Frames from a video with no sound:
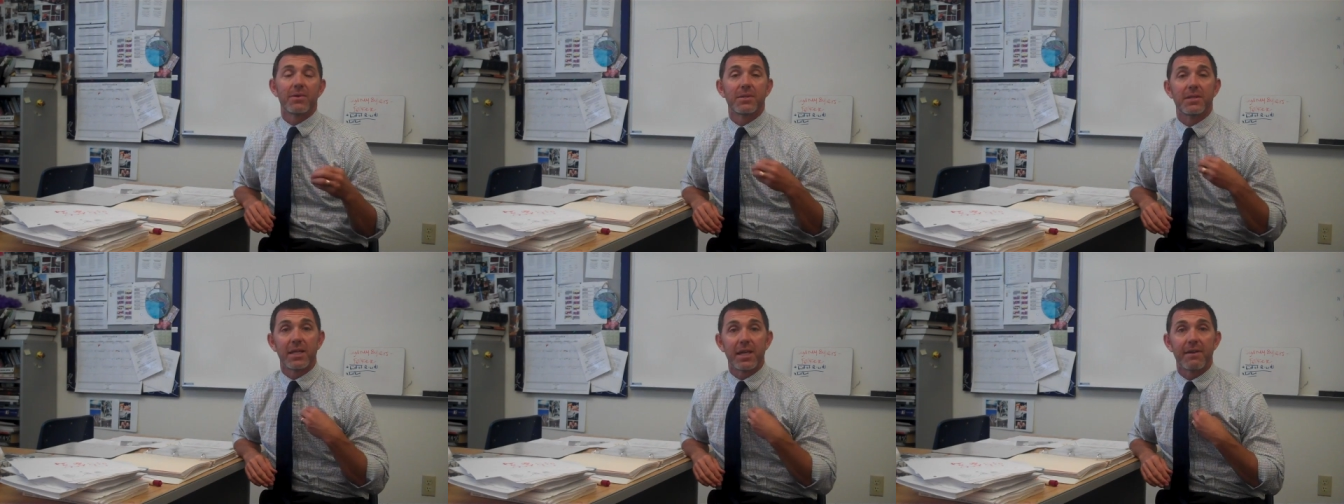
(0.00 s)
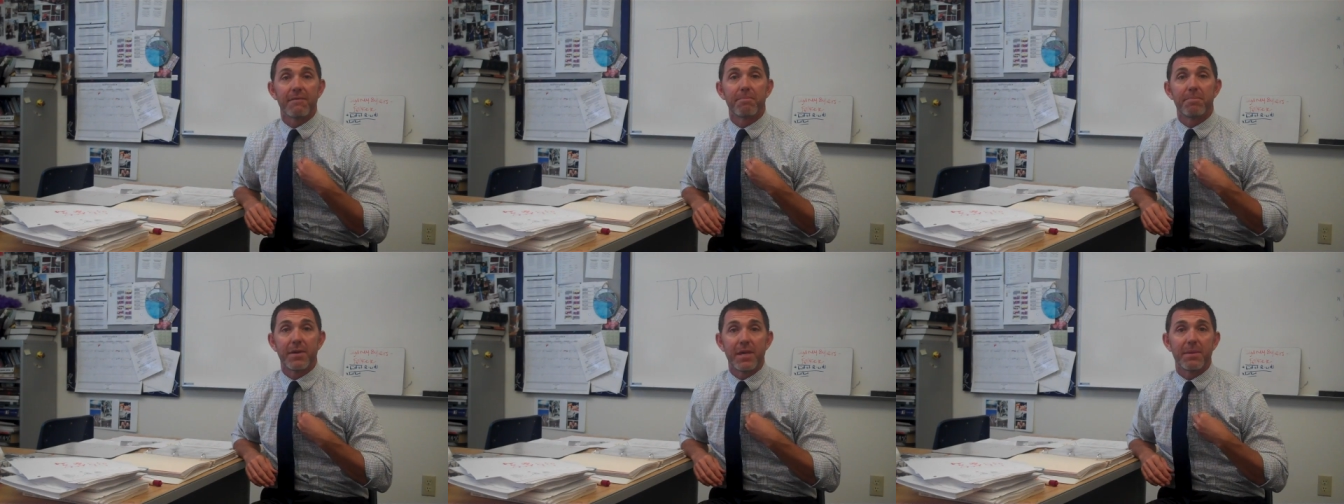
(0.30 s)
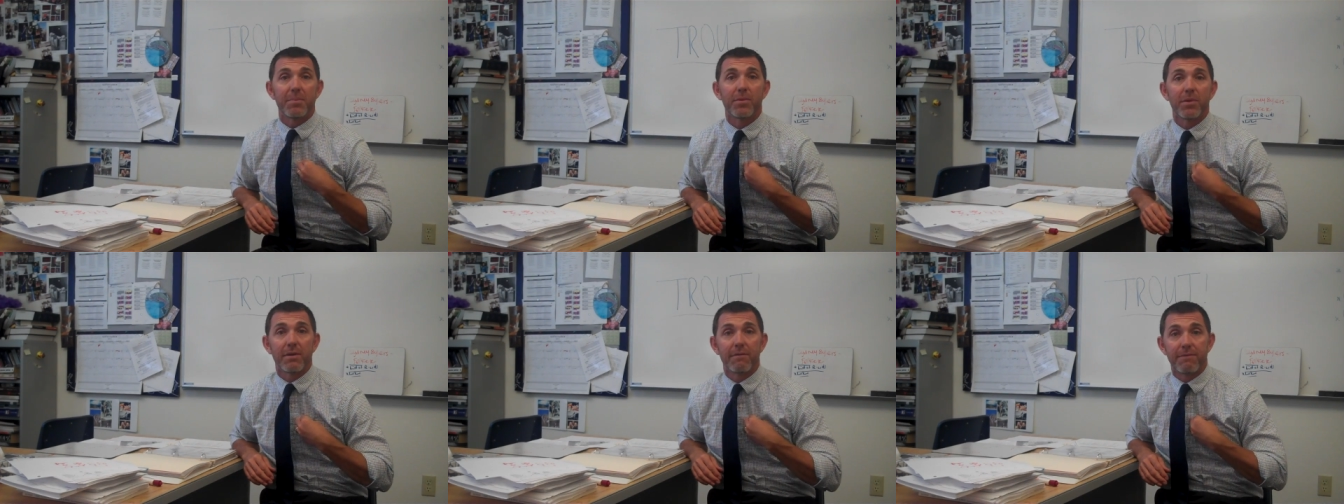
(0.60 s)
was to give
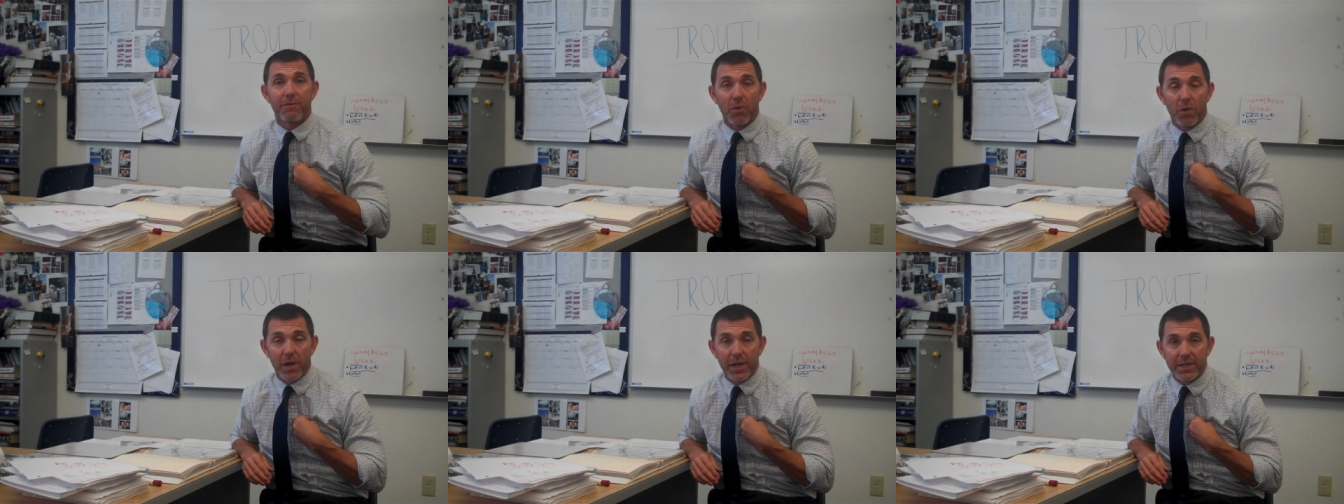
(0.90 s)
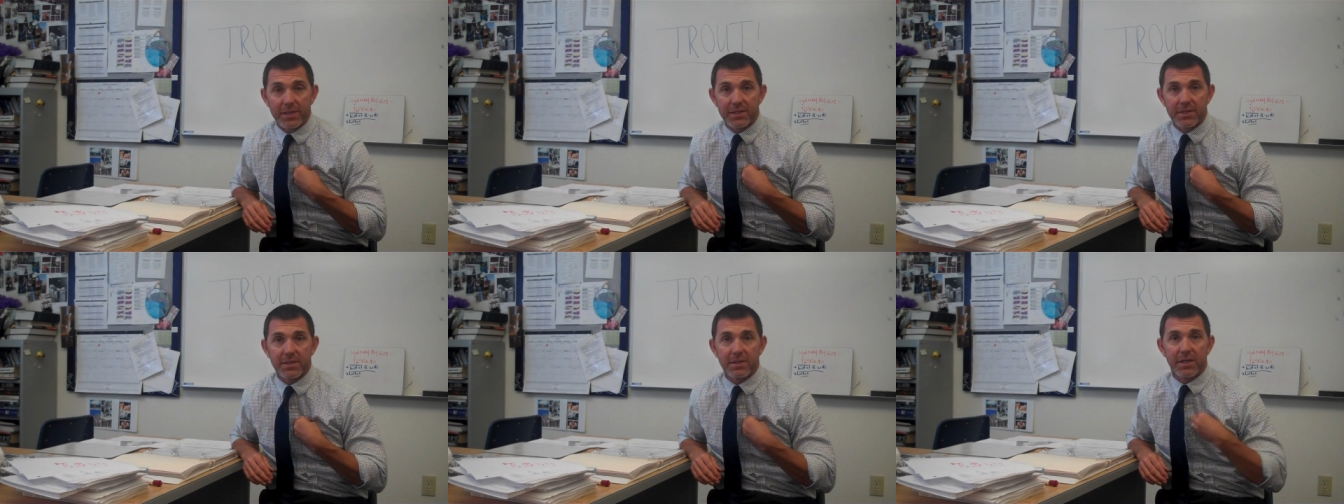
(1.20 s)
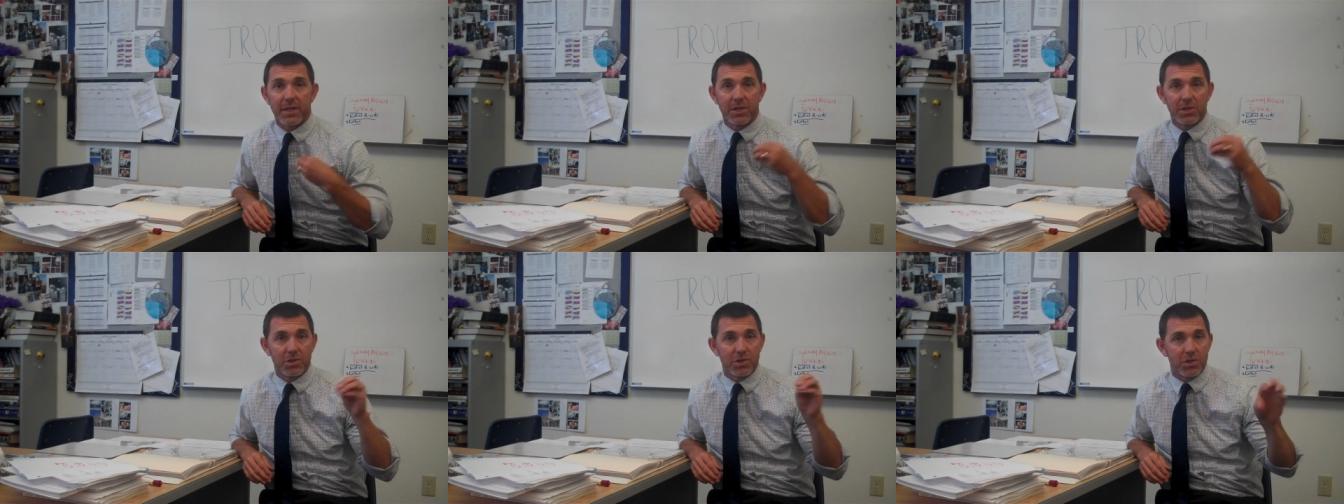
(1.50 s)
people a voice
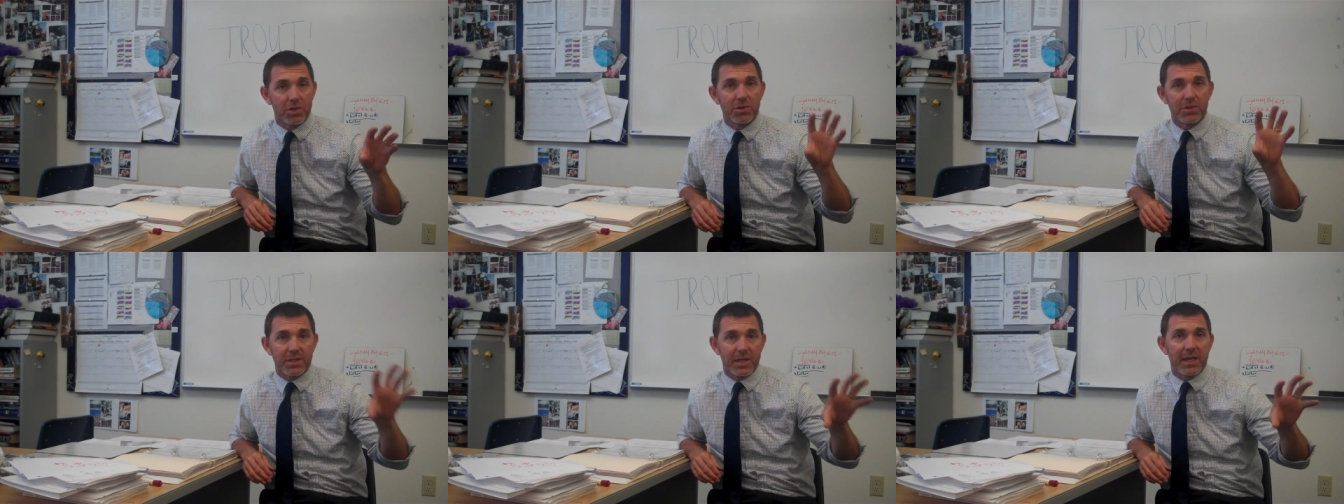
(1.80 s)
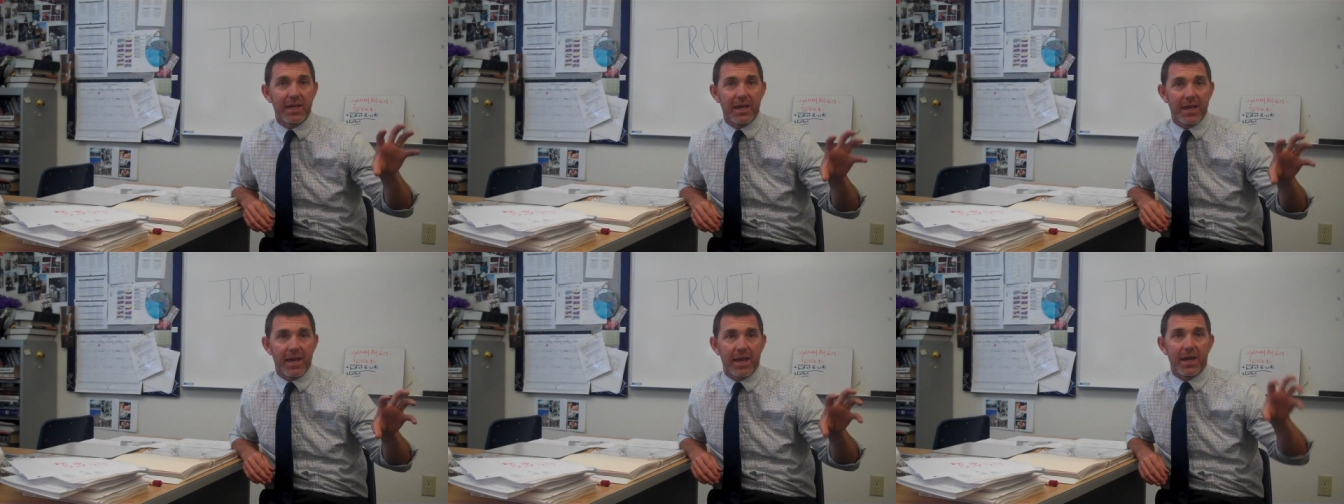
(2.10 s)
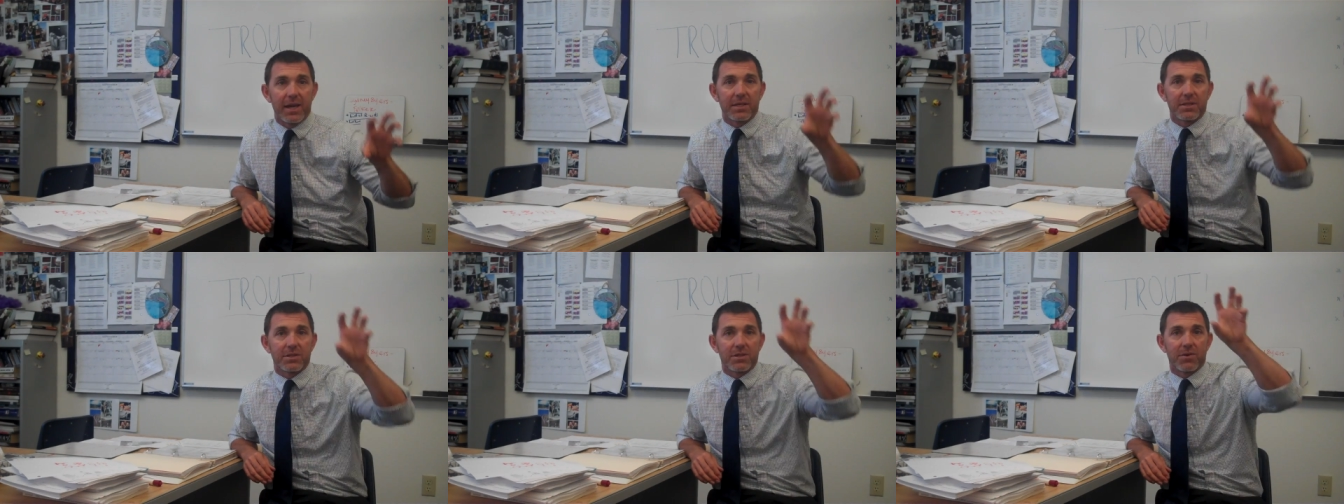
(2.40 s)
in choosing
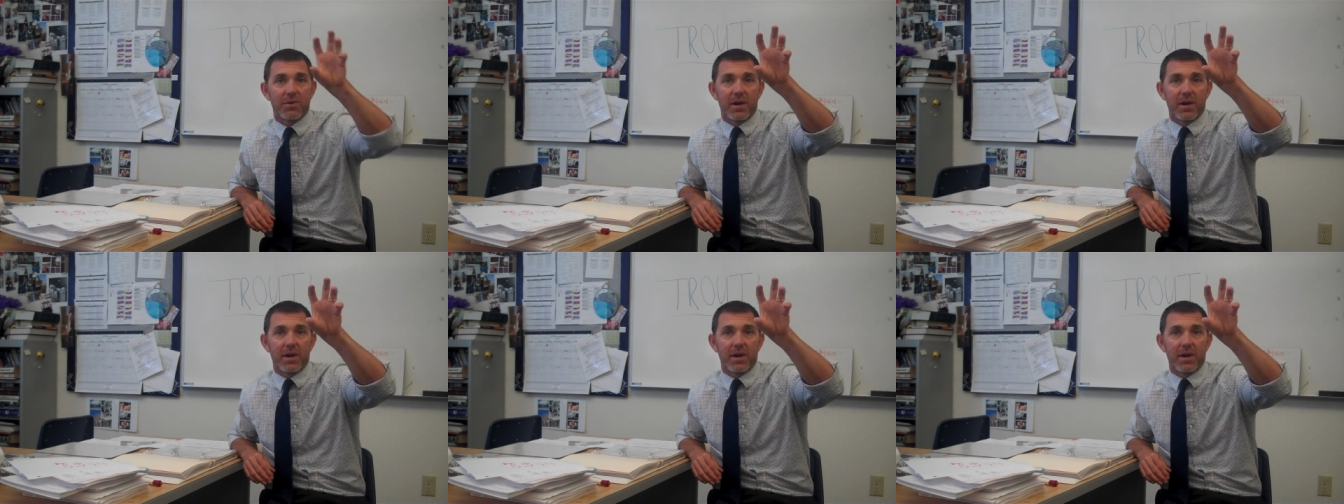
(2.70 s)
candidates